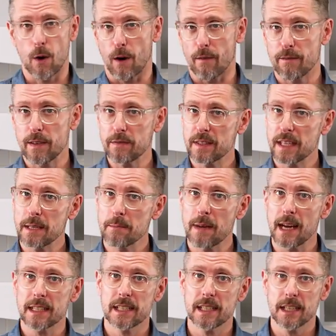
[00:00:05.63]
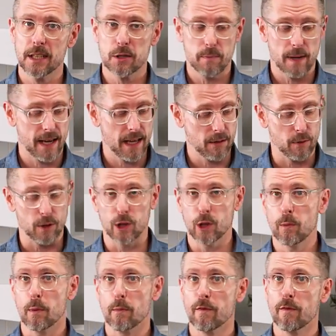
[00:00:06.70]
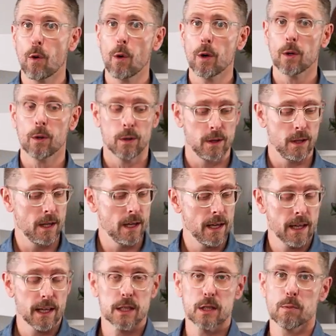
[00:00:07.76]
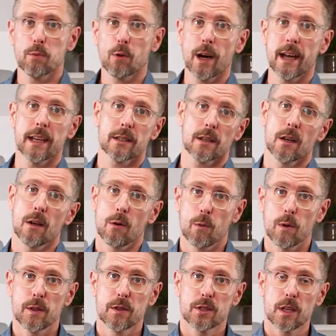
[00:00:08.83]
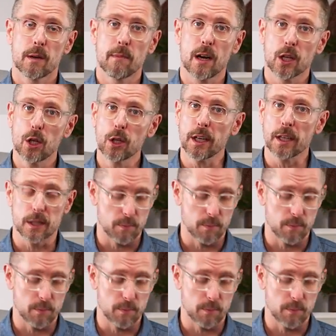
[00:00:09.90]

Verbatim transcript: or a 15 by 10 inch pan with aluminum foil and spray it with some uh, cooking